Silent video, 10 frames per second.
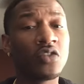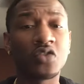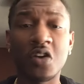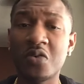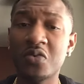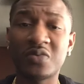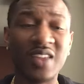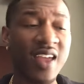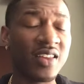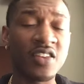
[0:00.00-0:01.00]
though,
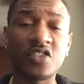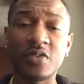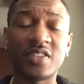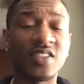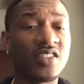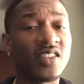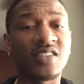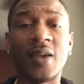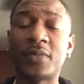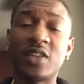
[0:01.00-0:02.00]
that interest is just
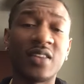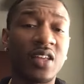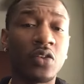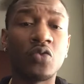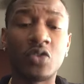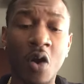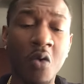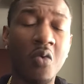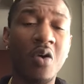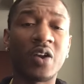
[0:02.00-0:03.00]
something that you
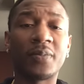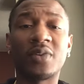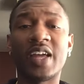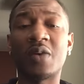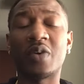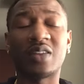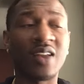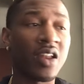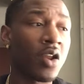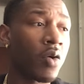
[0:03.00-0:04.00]
don't want to play with. And
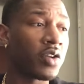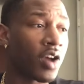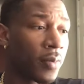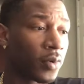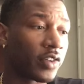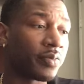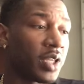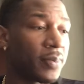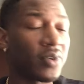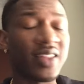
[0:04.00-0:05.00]
I know a number of
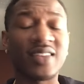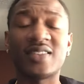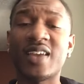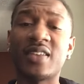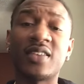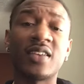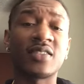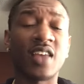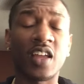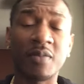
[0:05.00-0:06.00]
people that say things
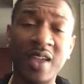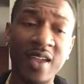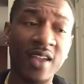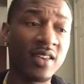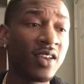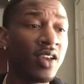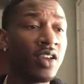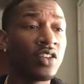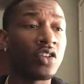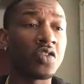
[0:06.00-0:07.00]
like, man,
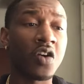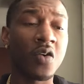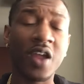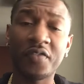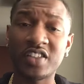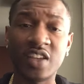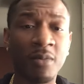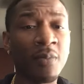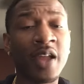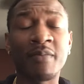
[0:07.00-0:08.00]
you know, every time I
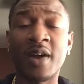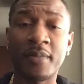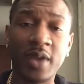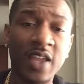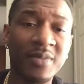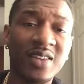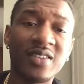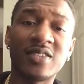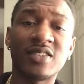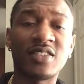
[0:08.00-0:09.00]
make my payment, it
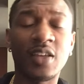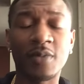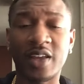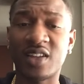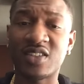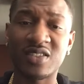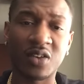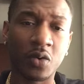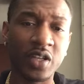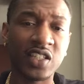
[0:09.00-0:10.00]
doesn't seem like it's
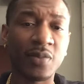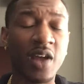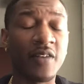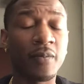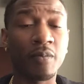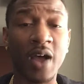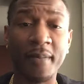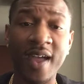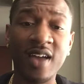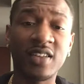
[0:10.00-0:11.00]
decreasing my
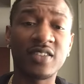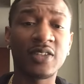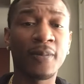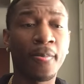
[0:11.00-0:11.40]
balance.